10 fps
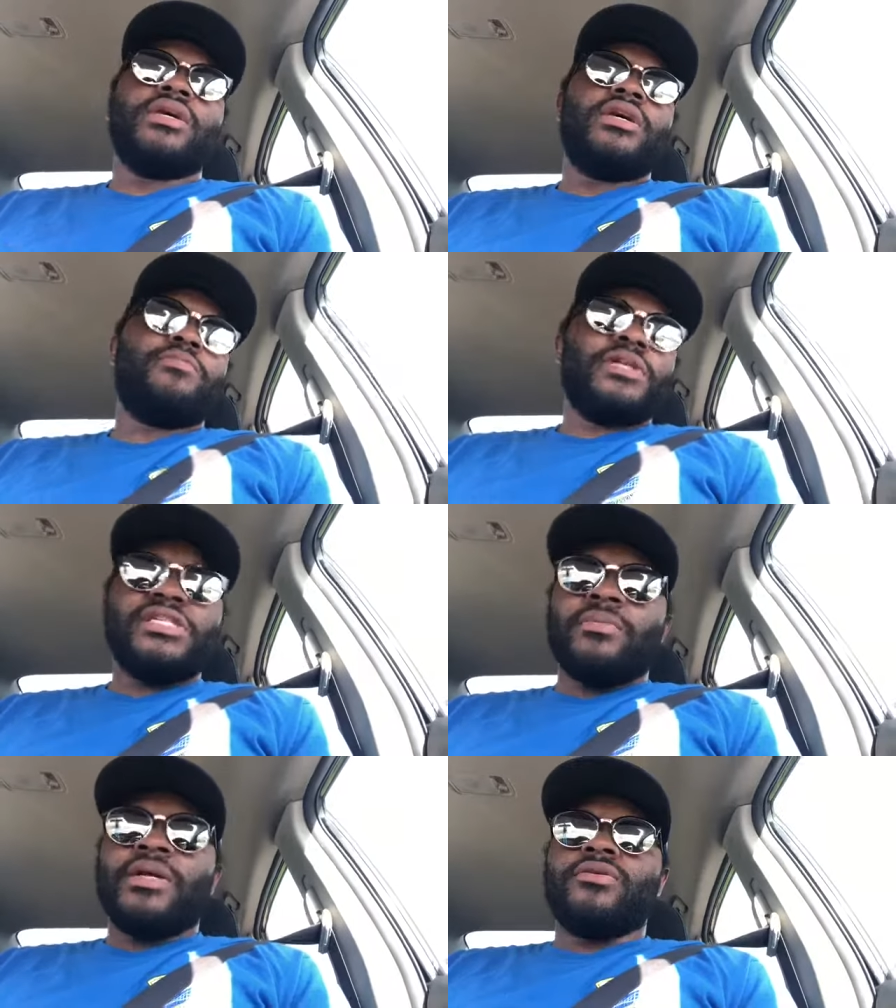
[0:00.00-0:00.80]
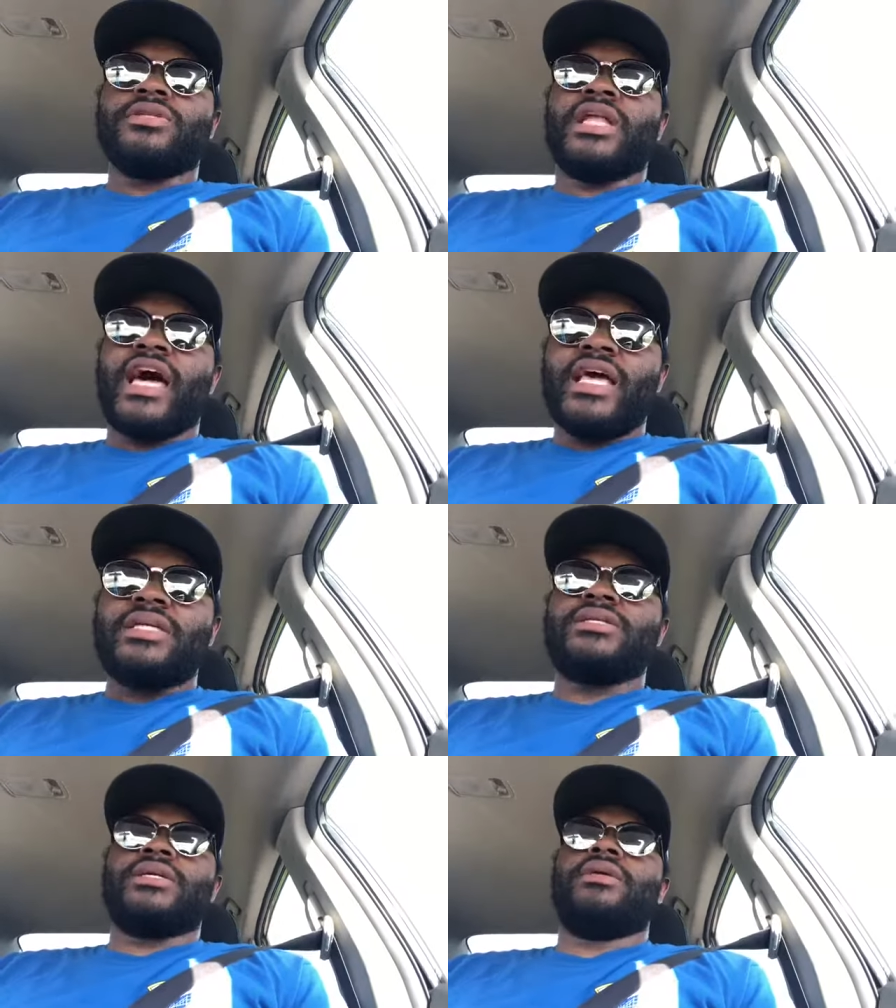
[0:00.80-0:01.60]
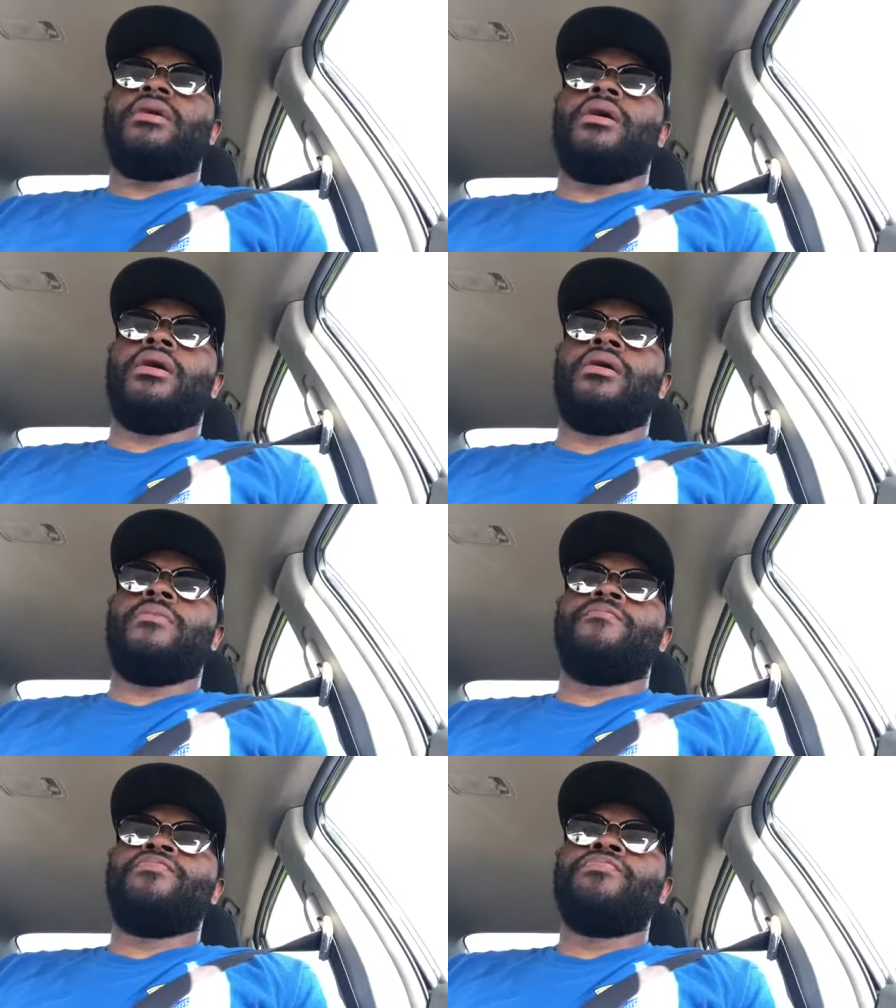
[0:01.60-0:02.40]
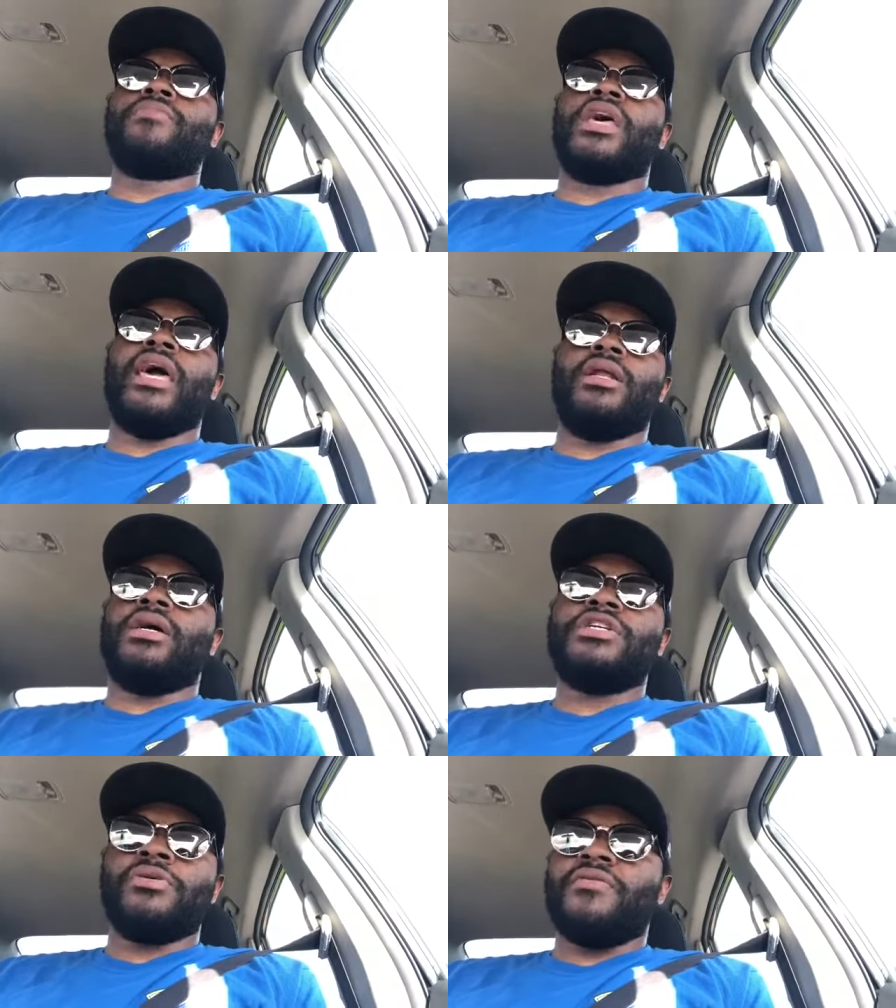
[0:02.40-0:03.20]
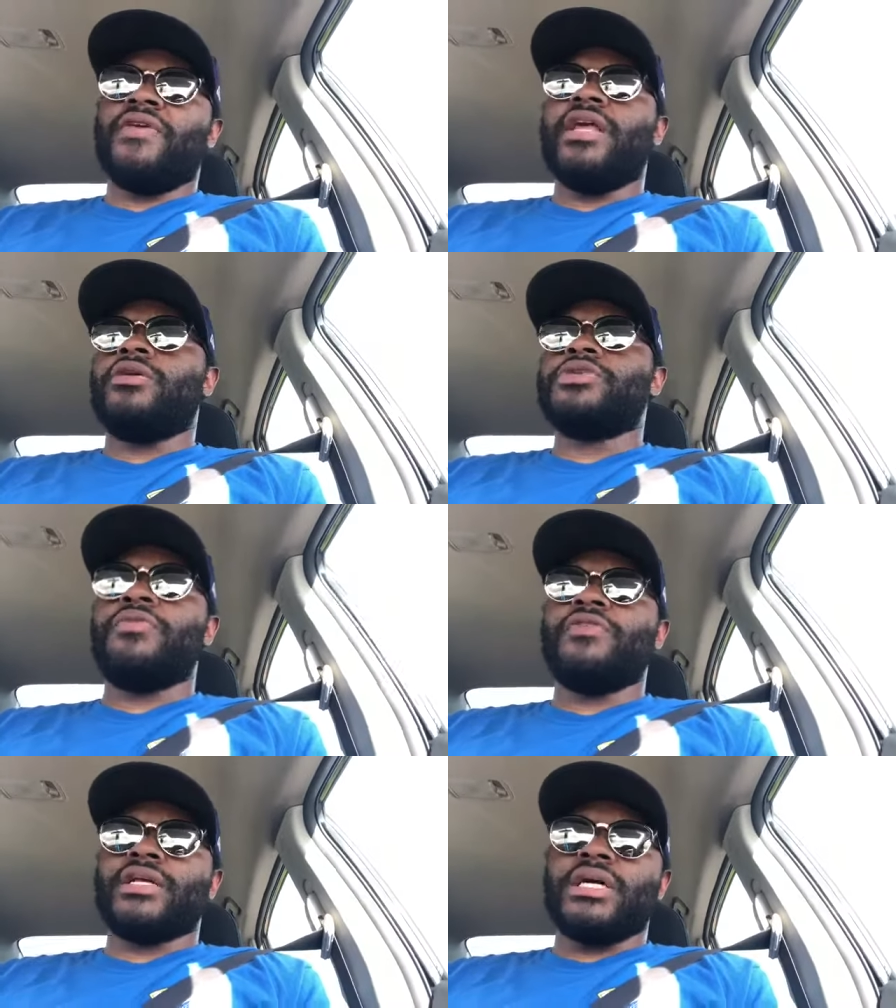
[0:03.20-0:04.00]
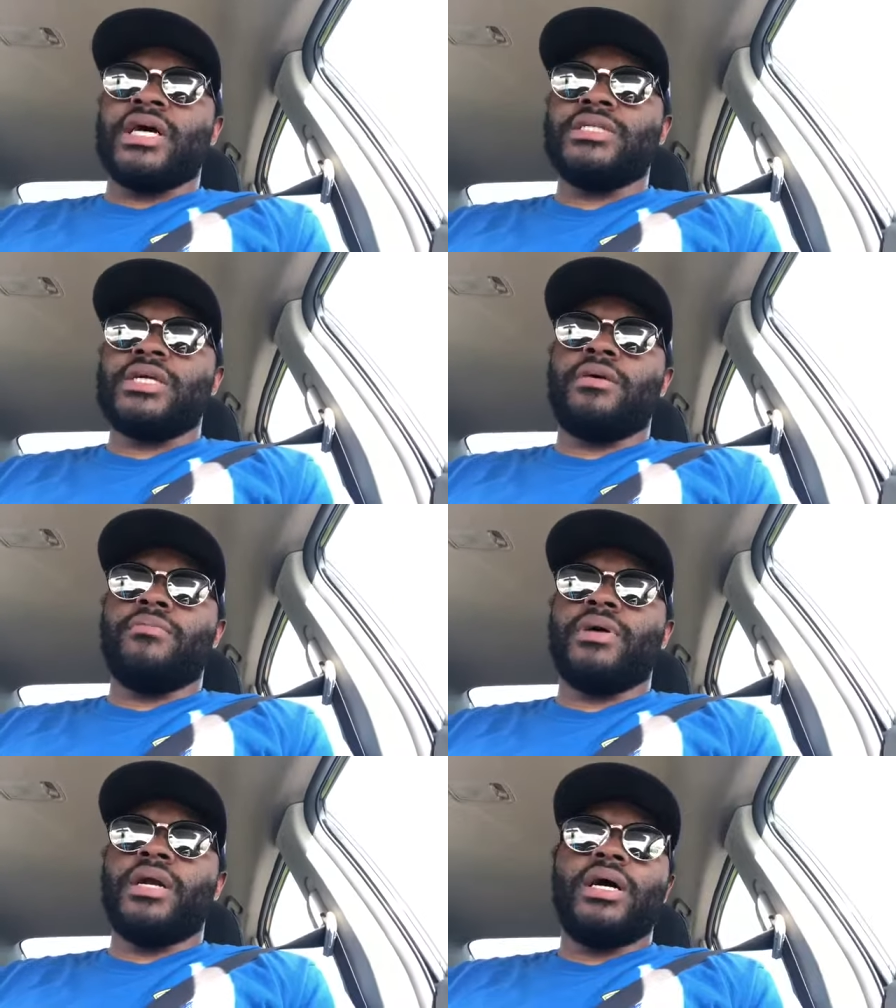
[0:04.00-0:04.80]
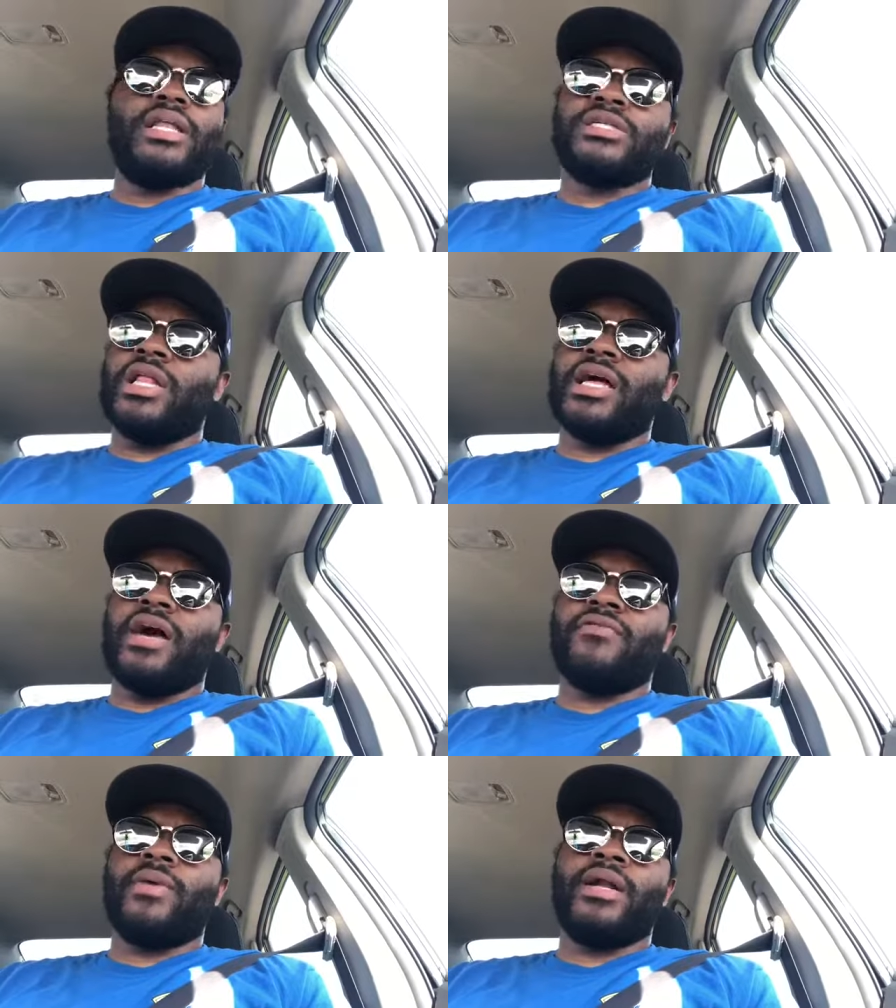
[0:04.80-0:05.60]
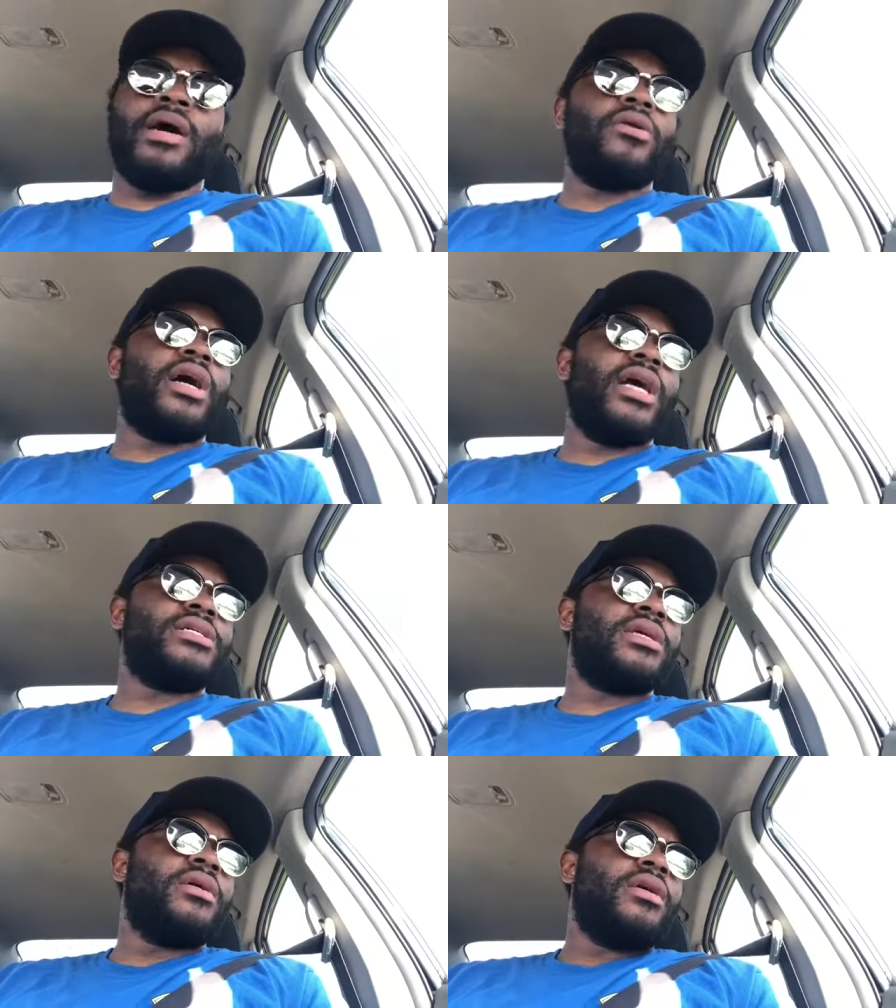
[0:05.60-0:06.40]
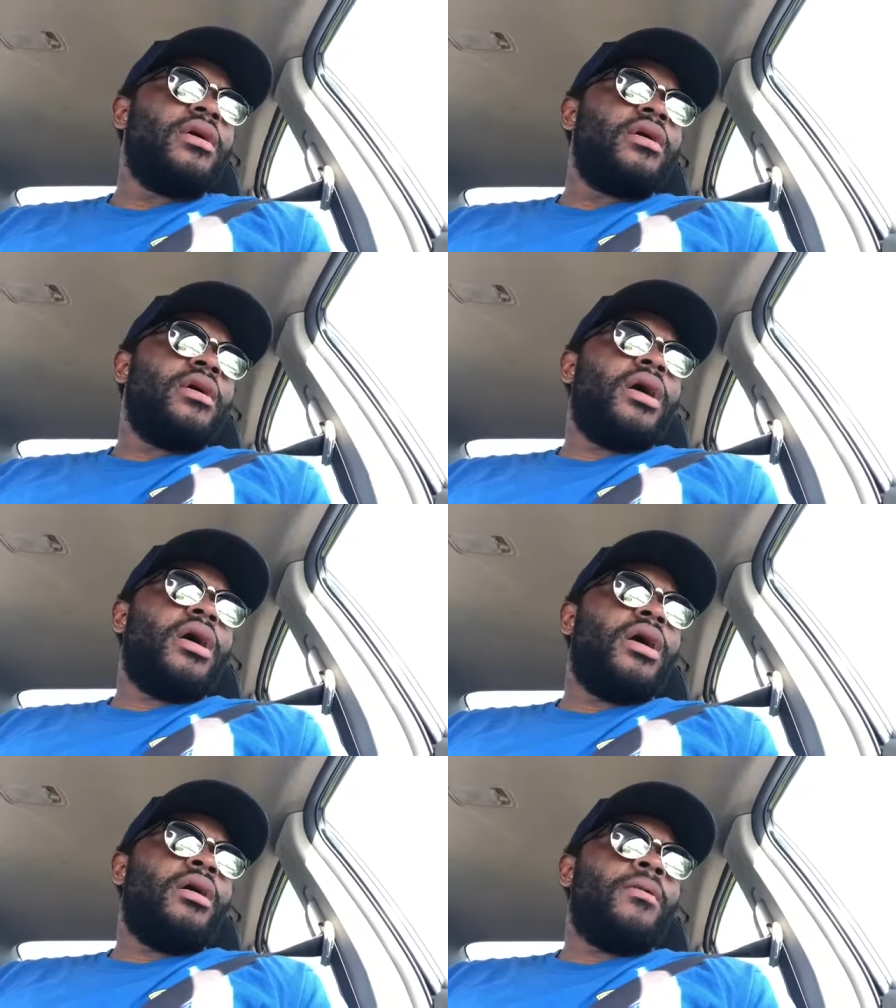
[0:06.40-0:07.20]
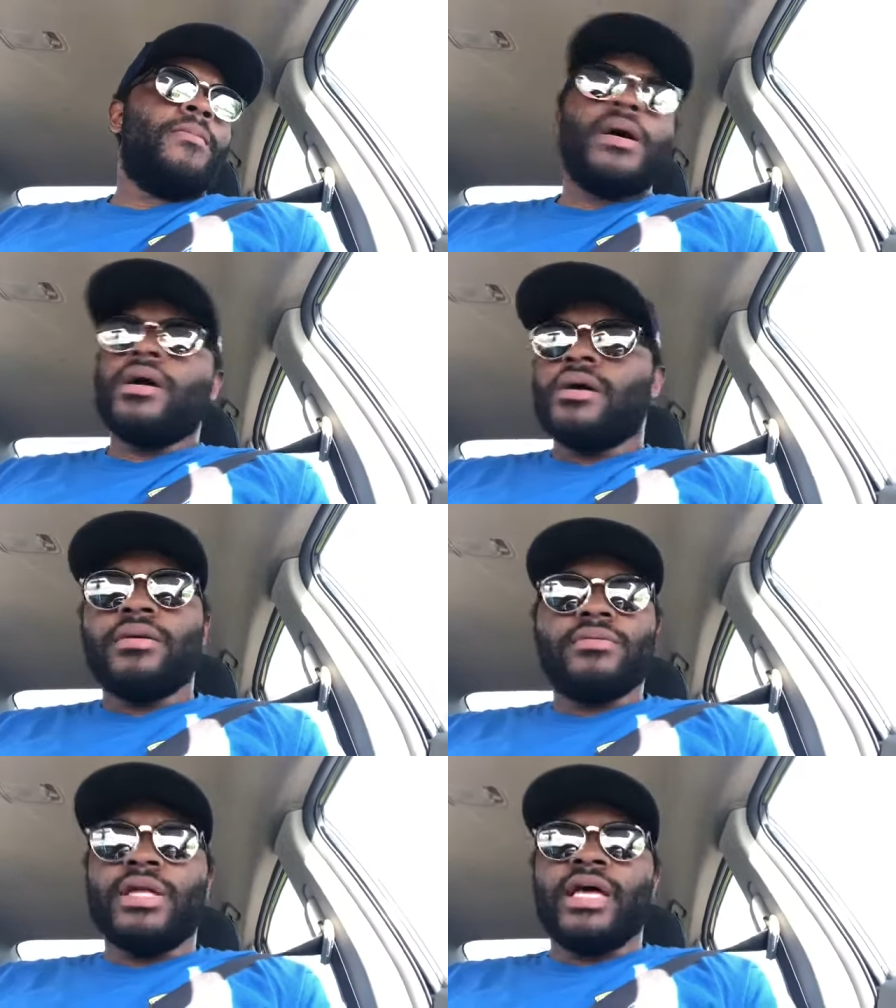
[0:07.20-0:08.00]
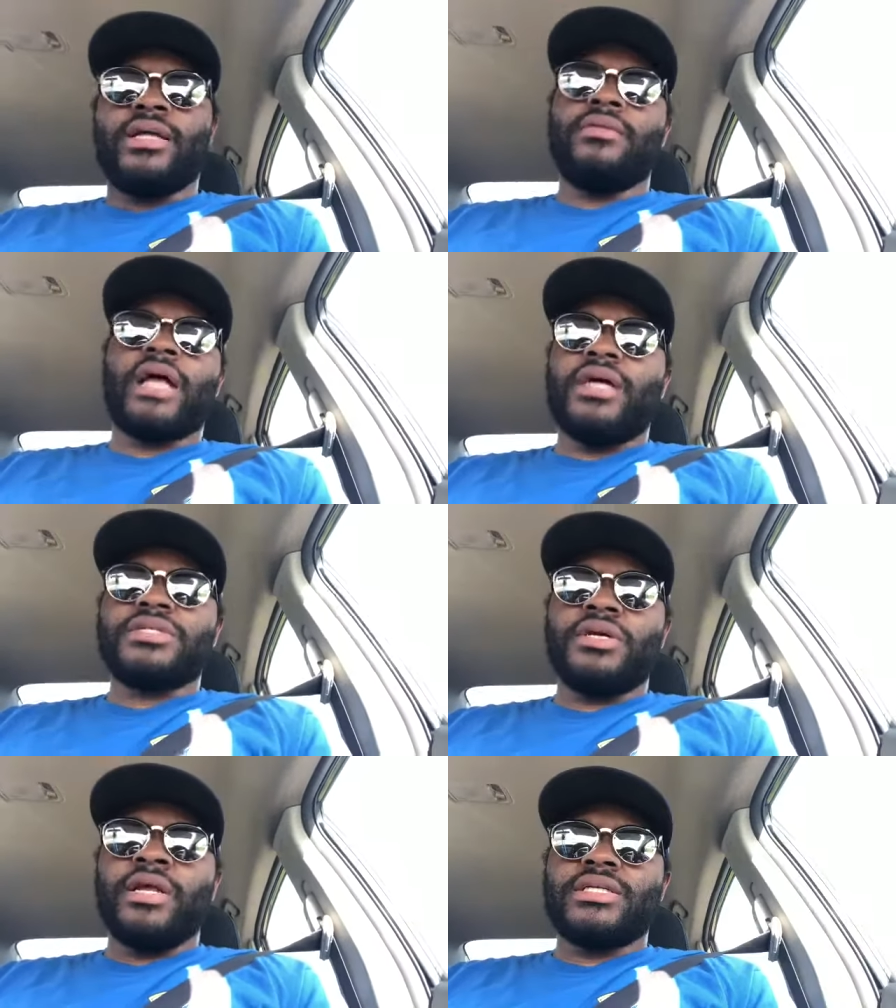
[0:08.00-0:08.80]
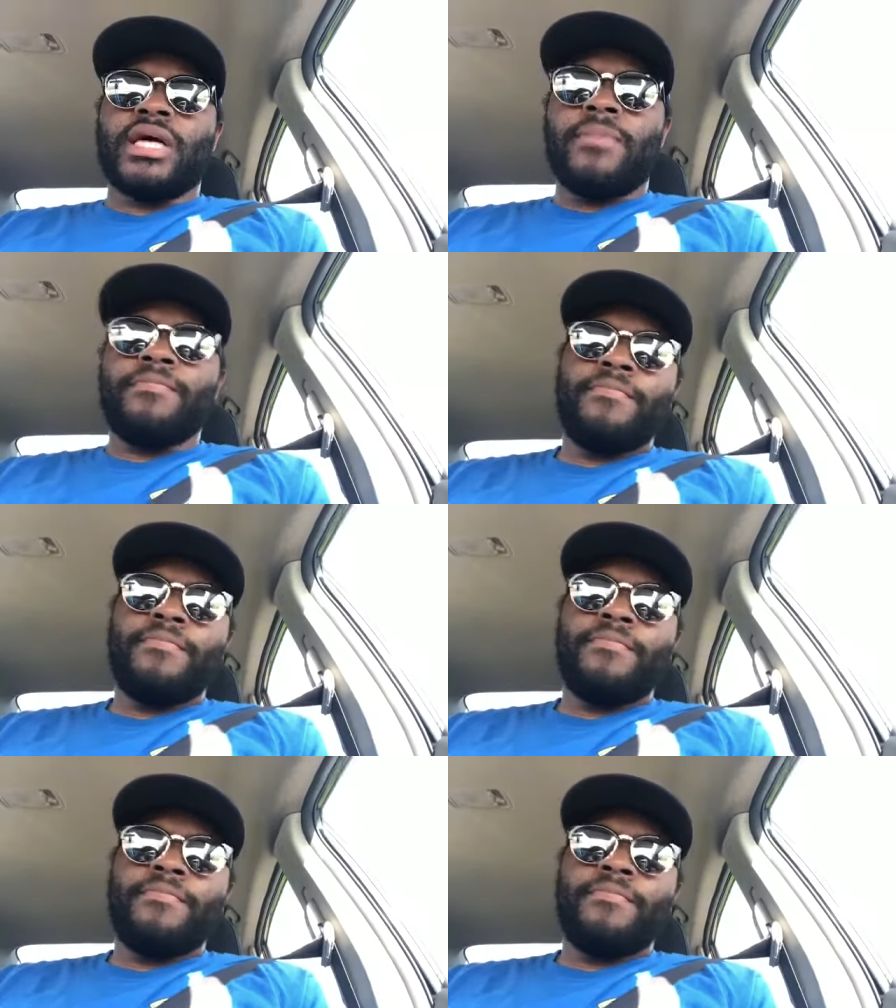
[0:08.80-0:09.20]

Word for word: please give me those likes um, and uh, share the video too if you like the content. But uh, that's all I got for right now, guys. And um, I'll see you next time.